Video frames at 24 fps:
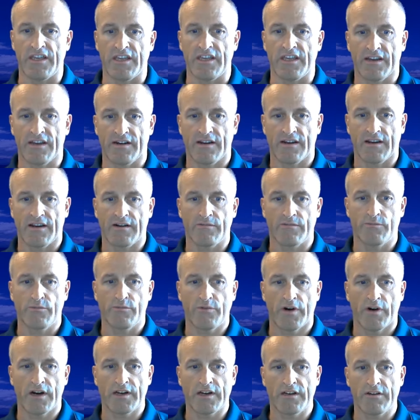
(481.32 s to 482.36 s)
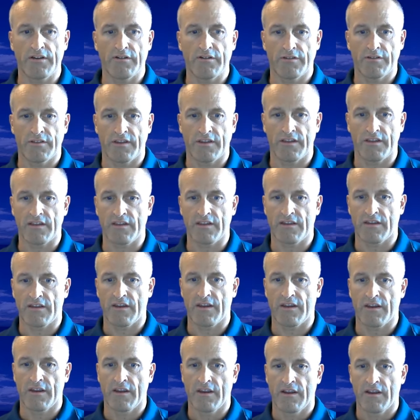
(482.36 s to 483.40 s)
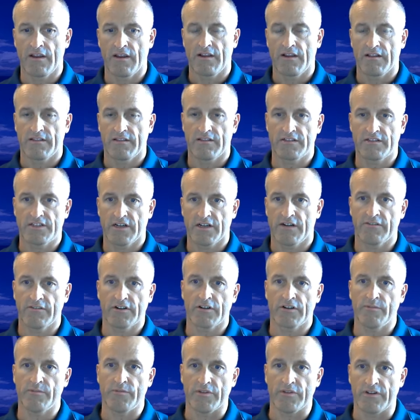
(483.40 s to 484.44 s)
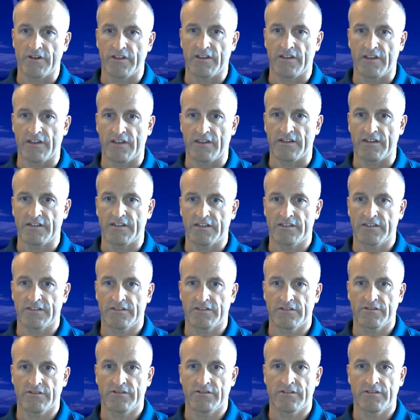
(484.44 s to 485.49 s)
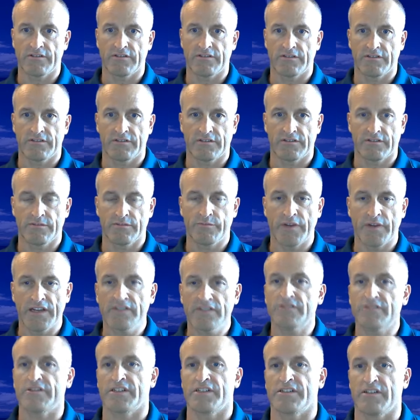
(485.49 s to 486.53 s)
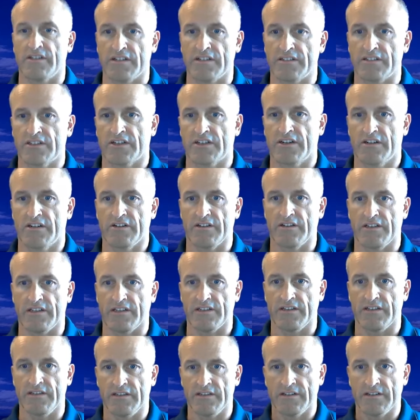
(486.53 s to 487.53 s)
and why do you think the Java community should be interested in Jakarta EE?